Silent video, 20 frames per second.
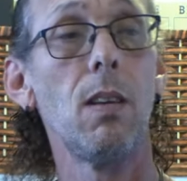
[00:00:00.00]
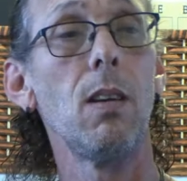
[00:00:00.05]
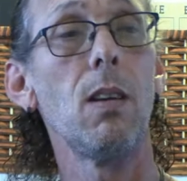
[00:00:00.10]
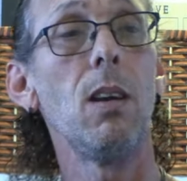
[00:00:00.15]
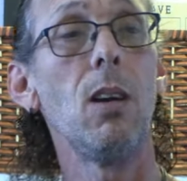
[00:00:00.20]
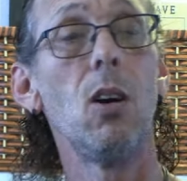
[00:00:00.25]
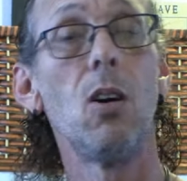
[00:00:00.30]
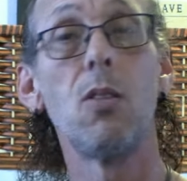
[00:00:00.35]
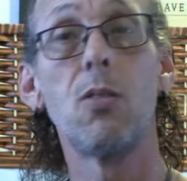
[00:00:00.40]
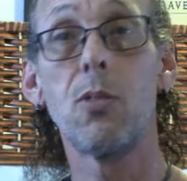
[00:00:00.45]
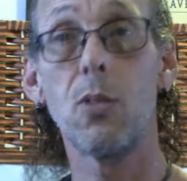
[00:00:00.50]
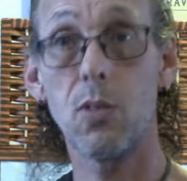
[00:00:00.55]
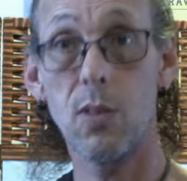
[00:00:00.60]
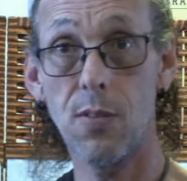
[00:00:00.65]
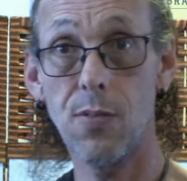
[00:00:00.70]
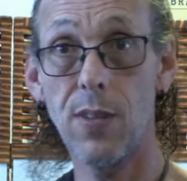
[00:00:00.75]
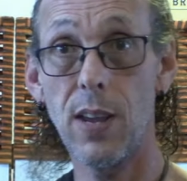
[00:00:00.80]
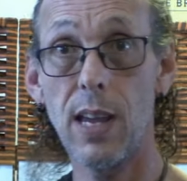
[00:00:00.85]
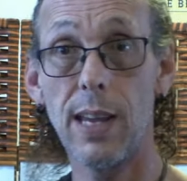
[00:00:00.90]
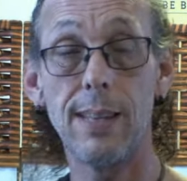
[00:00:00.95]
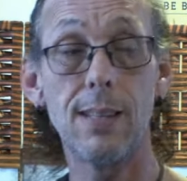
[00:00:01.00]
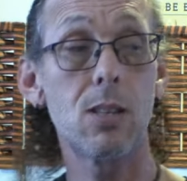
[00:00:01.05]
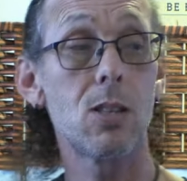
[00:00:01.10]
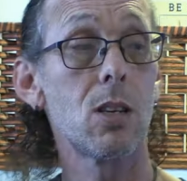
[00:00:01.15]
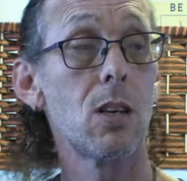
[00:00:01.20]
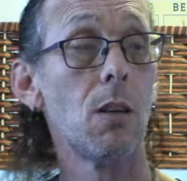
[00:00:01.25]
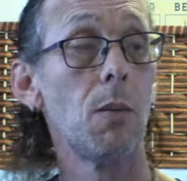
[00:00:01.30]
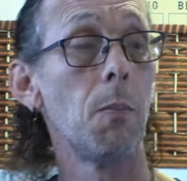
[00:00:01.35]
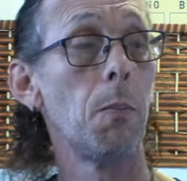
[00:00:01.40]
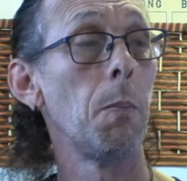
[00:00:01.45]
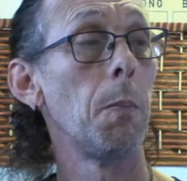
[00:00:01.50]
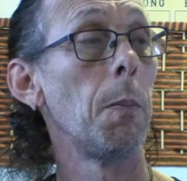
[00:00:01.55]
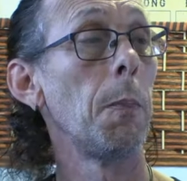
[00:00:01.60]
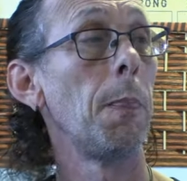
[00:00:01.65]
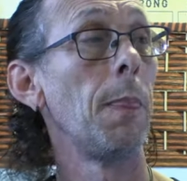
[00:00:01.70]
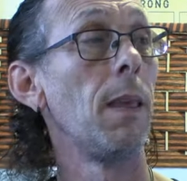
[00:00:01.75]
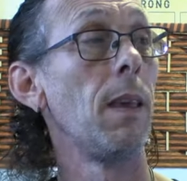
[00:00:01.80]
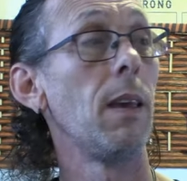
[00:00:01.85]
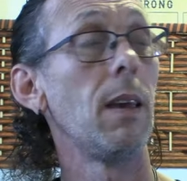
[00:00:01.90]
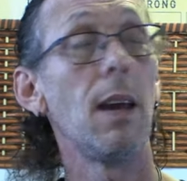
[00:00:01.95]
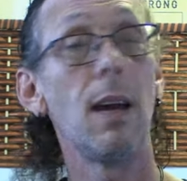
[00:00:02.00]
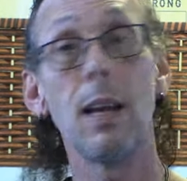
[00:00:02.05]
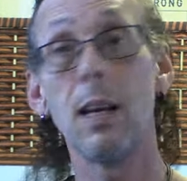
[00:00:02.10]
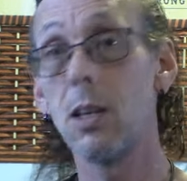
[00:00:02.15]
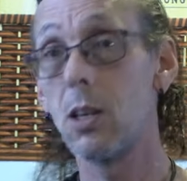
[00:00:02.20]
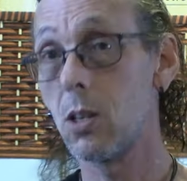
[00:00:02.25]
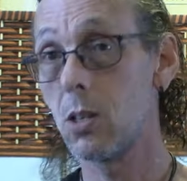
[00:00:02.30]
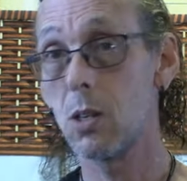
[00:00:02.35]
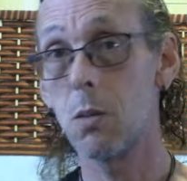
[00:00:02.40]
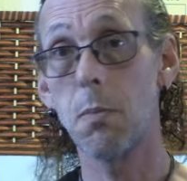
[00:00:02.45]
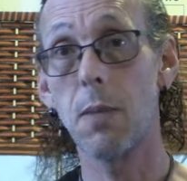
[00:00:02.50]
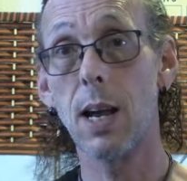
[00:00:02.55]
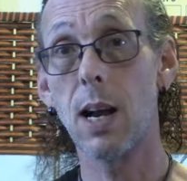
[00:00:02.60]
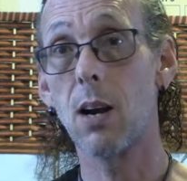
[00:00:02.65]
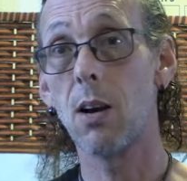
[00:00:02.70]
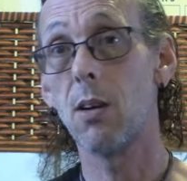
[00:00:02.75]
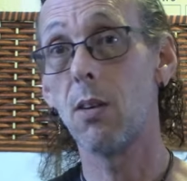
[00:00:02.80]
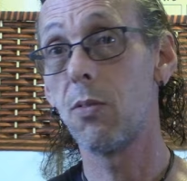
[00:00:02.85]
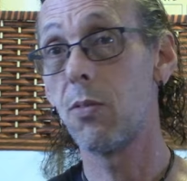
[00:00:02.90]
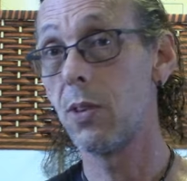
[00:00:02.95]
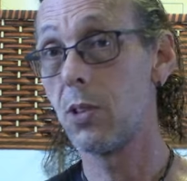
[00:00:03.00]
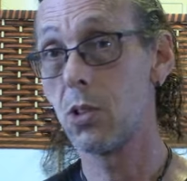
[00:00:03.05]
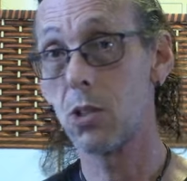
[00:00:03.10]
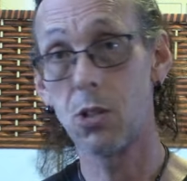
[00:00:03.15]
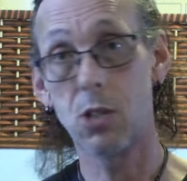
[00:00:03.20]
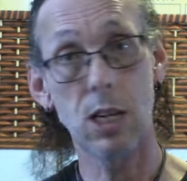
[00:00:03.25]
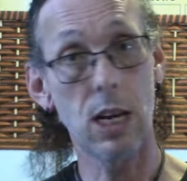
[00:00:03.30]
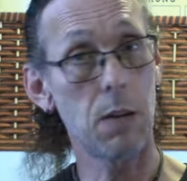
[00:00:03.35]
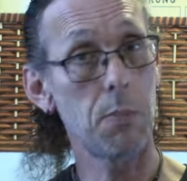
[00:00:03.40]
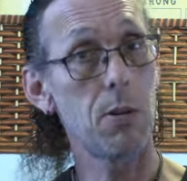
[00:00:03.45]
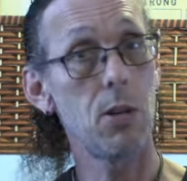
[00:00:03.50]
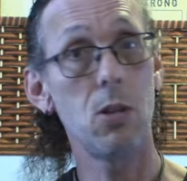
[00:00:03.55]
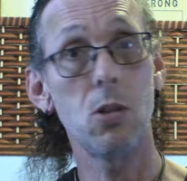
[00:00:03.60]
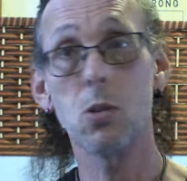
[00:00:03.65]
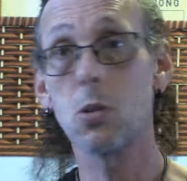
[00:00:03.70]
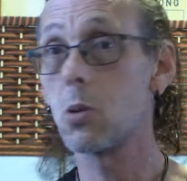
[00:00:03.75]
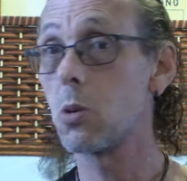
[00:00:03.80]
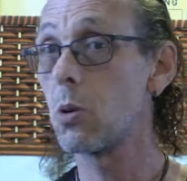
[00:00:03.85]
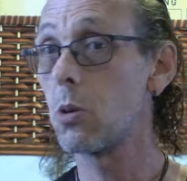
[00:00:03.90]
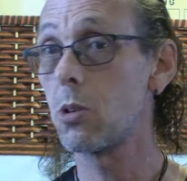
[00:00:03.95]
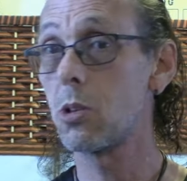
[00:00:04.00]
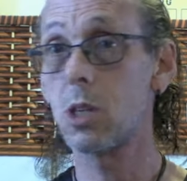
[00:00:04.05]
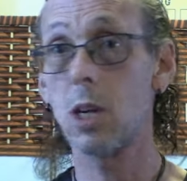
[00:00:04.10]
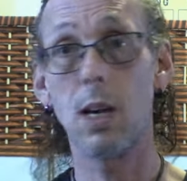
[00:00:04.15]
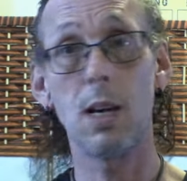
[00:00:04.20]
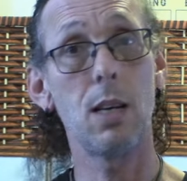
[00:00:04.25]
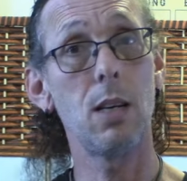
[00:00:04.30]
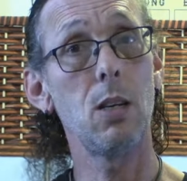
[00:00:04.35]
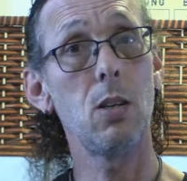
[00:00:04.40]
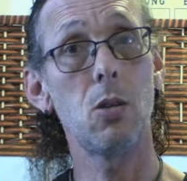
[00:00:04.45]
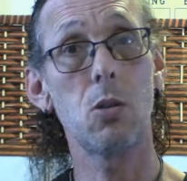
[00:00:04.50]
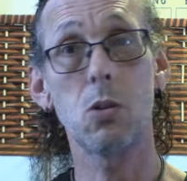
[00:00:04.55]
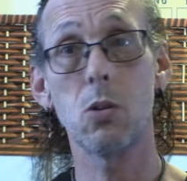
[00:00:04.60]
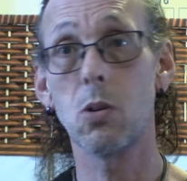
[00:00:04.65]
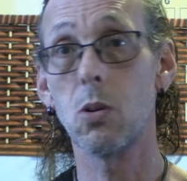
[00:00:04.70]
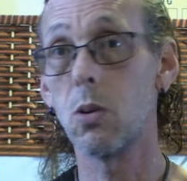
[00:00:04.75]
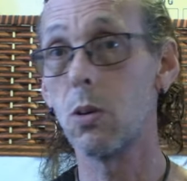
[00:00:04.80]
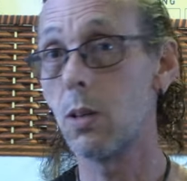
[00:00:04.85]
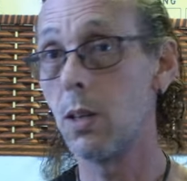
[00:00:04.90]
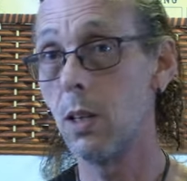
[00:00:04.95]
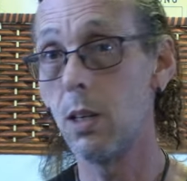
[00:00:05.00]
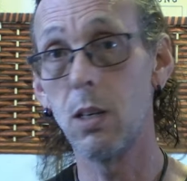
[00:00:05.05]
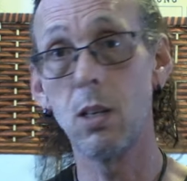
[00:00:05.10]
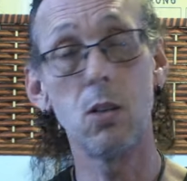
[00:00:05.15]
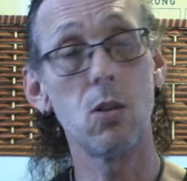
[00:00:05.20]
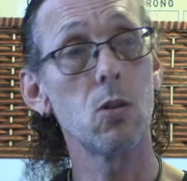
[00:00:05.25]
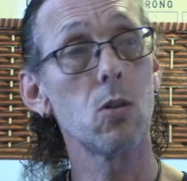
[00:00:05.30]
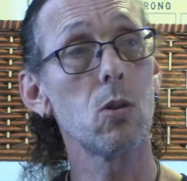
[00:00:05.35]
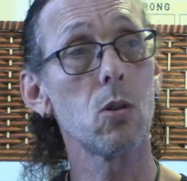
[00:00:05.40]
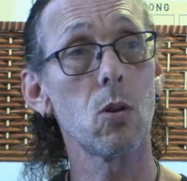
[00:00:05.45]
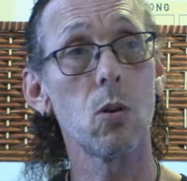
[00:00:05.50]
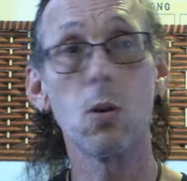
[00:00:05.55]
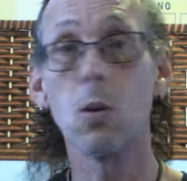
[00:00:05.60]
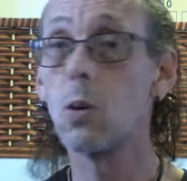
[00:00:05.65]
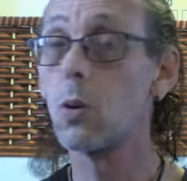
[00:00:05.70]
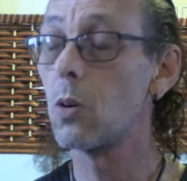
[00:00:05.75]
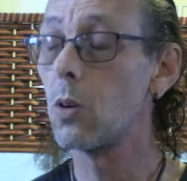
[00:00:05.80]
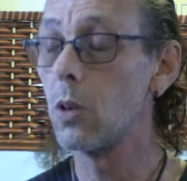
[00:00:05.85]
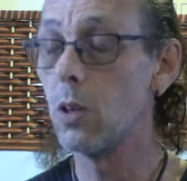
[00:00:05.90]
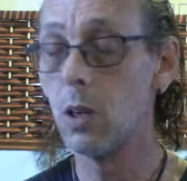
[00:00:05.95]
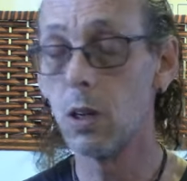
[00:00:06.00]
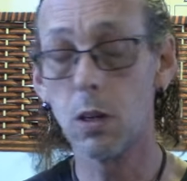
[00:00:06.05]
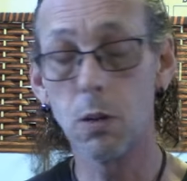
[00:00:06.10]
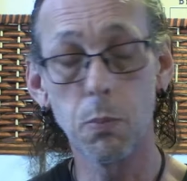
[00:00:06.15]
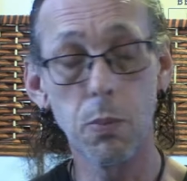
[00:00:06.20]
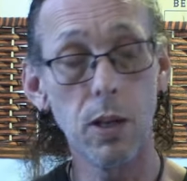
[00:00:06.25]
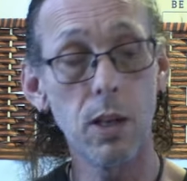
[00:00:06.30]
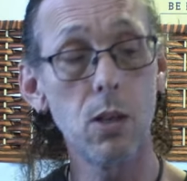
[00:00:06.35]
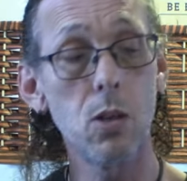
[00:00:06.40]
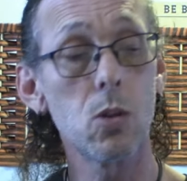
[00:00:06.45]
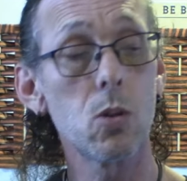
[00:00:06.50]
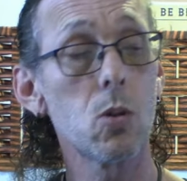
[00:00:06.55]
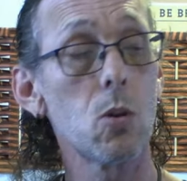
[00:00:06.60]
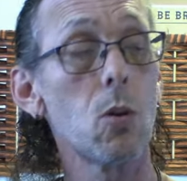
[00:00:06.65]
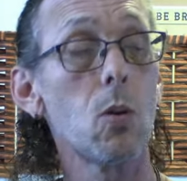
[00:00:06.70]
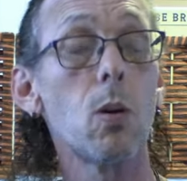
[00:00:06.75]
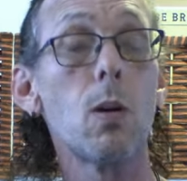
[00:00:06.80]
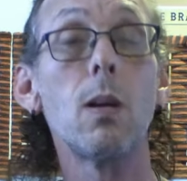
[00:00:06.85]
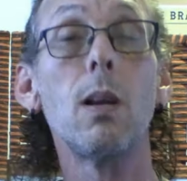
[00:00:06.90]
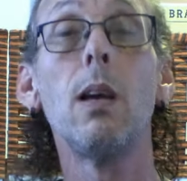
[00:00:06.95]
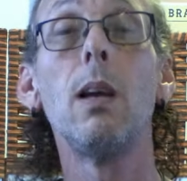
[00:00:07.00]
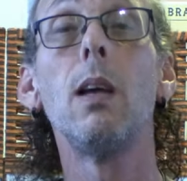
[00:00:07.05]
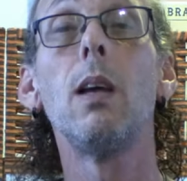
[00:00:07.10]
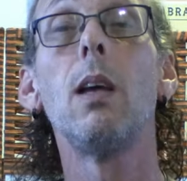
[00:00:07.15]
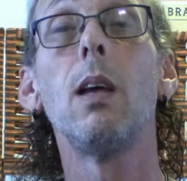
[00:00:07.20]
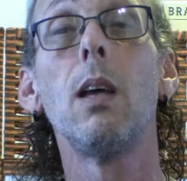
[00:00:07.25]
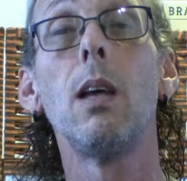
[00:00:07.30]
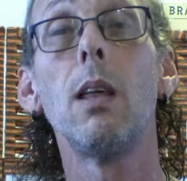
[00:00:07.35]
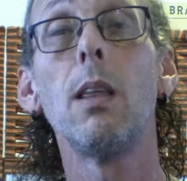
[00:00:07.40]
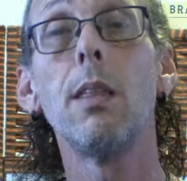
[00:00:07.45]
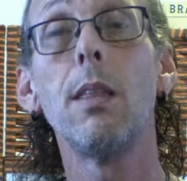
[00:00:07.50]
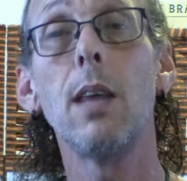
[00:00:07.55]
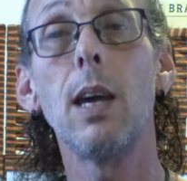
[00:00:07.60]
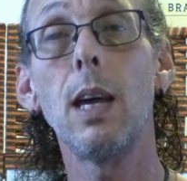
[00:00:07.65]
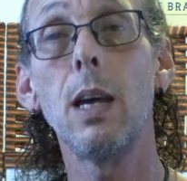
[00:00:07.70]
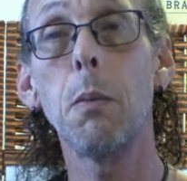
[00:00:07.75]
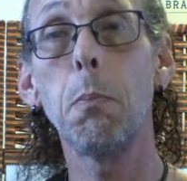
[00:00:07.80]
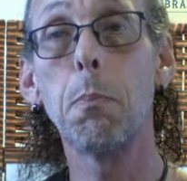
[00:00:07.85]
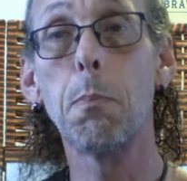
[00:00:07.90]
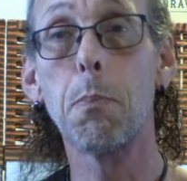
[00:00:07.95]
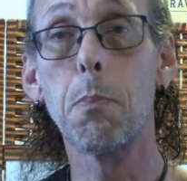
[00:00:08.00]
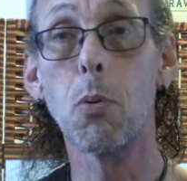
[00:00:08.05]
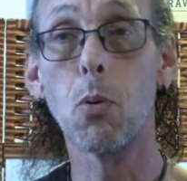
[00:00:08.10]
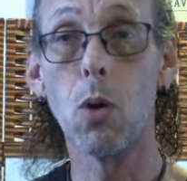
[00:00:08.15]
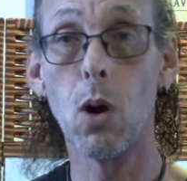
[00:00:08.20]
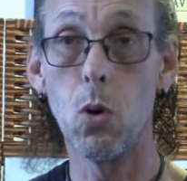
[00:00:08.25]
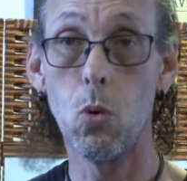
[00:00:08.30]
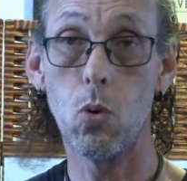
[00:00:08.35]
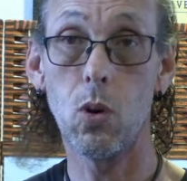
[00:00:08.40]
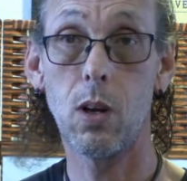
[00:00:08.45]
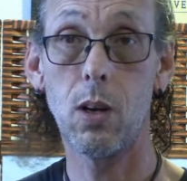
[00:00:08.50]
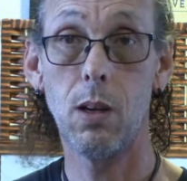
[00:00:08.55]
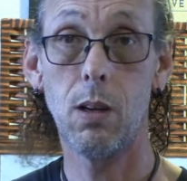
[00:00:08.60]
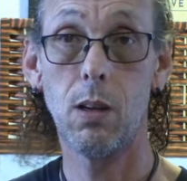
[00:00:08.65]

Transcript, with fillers: you know, for defense, and it doesn't matter if it's a Japanese sword, Chinese sword, Indian sword, or European sword, they broke.